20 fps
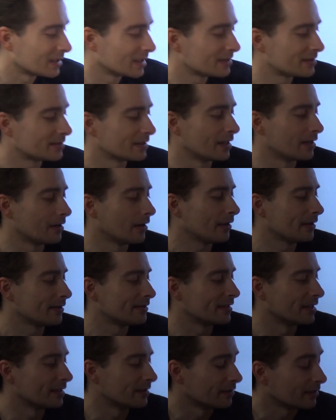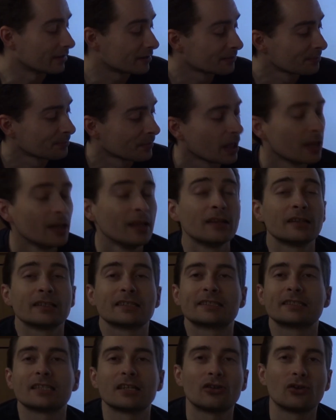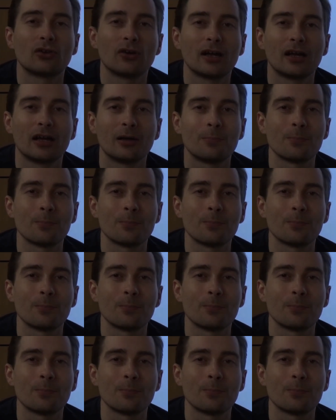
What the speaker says: that they did. So